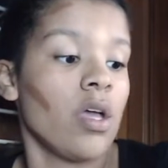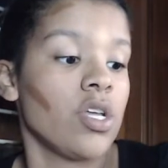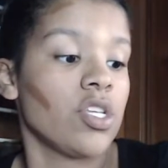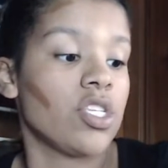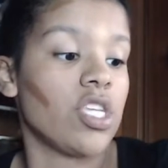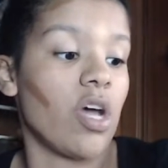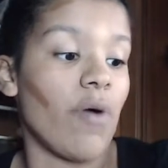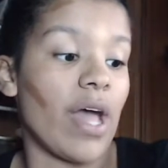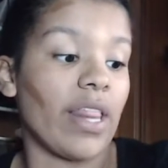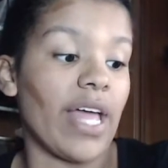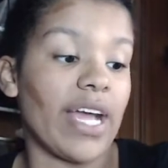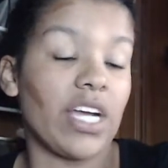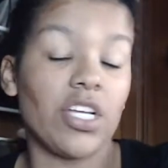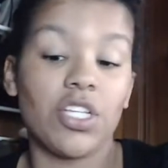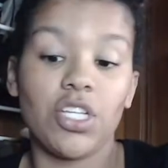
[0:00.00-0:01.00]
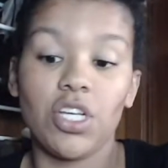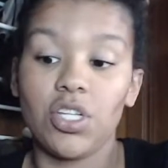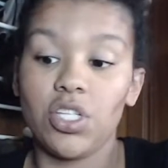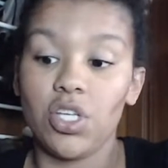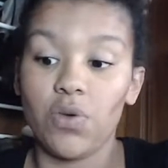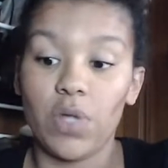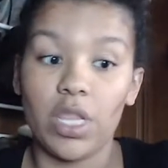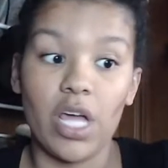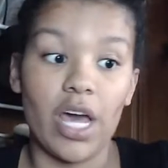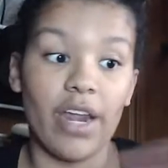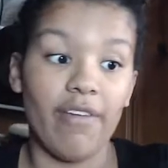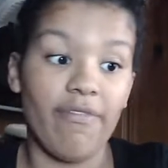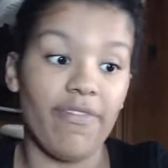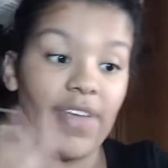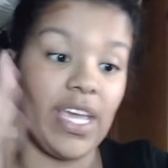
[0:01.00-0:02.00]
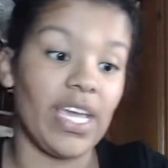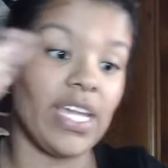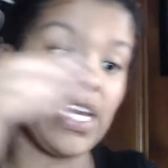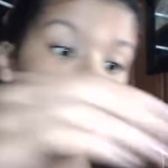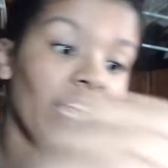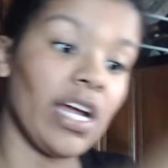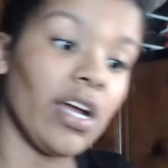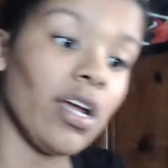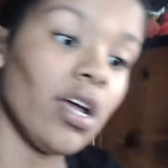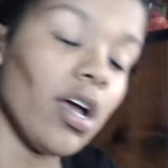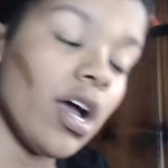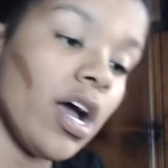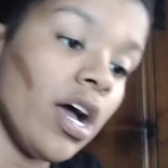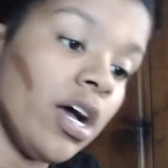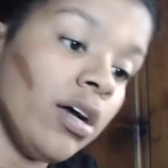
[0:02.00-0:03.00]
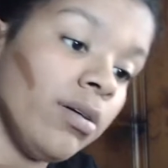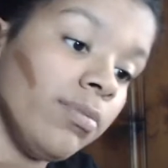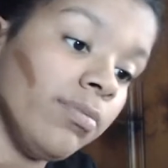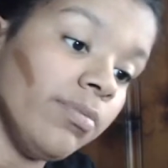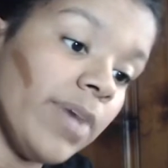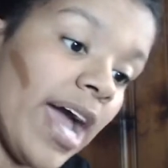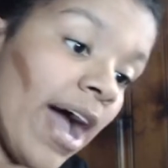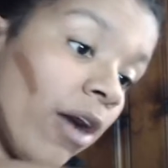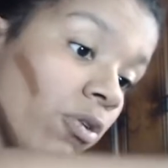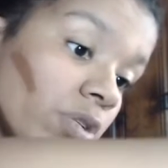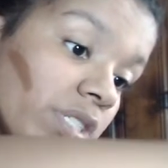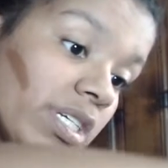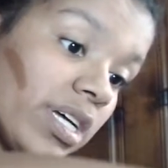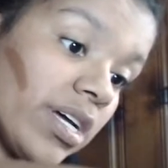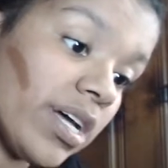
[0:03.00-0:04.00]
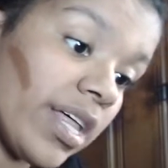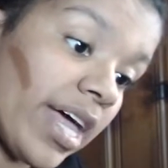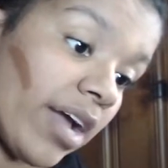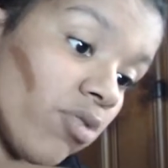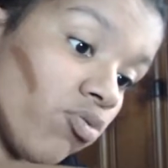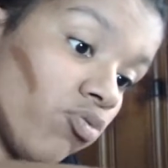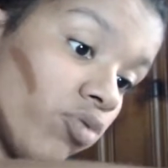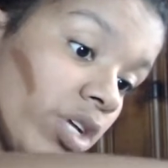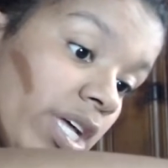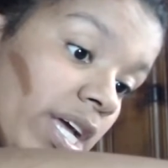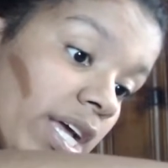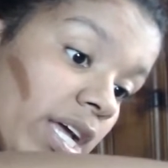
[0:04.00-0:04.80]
So I like to do a lot of eating out. Really,